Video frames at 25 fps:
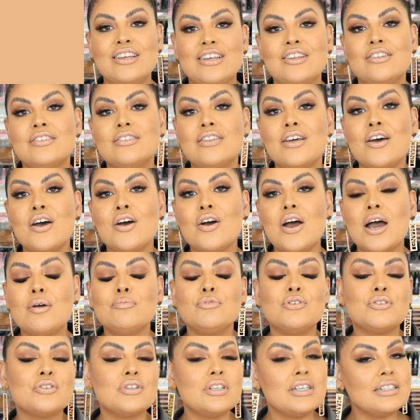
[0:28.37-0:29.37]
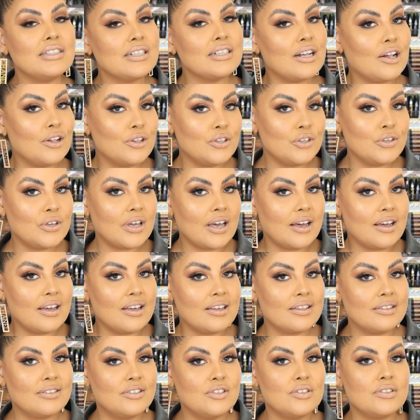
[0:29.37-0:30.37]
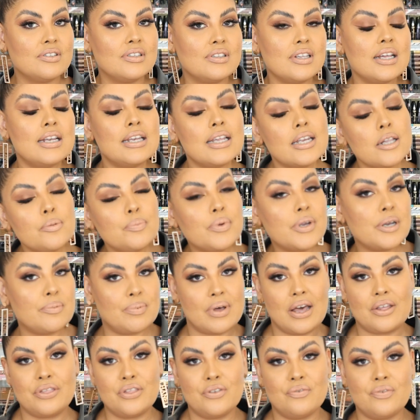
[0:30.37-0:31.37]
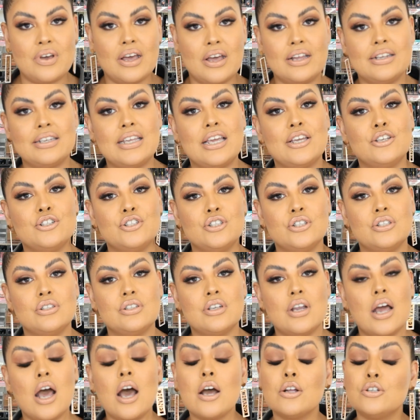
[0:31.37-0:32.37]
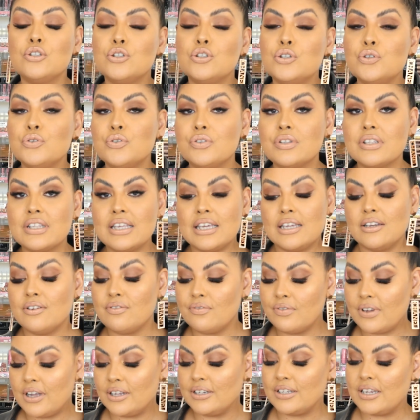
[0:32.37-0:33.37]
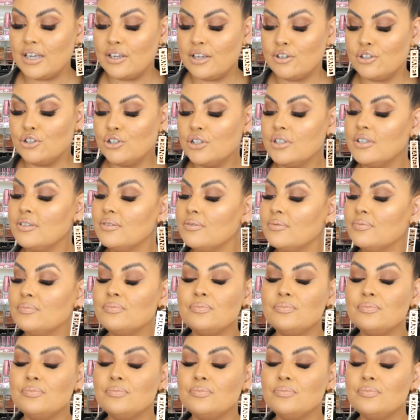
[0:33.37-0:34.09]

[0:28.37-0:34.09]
So I'm just going to tell you guys just a little bit about the foundation, our True Skin Foundation.